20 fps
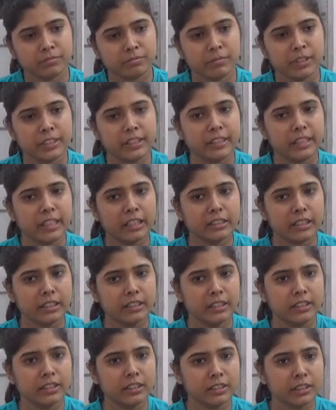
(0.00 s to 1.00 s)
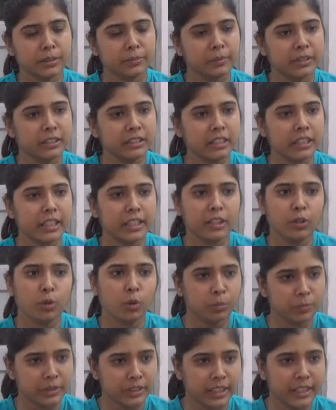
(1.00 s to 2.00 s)
But it has other disciplines like
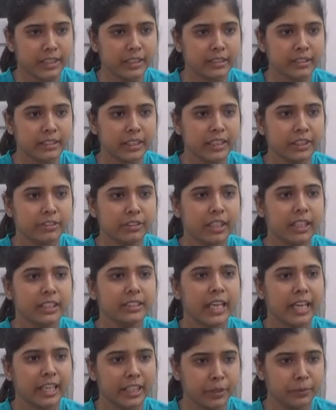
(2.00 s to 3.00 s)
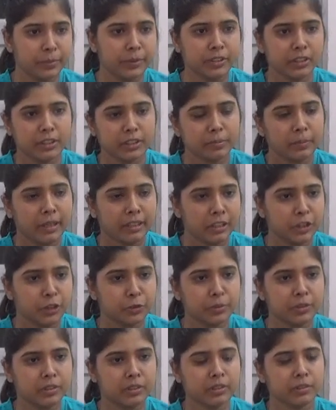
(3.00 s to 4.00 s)
home science as well as agribusiness
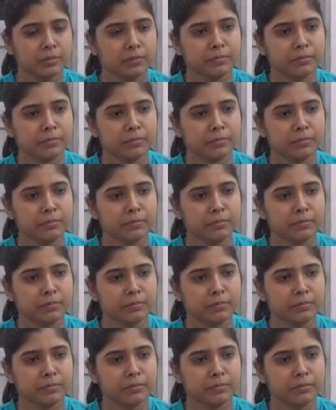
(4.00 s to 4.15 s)
management.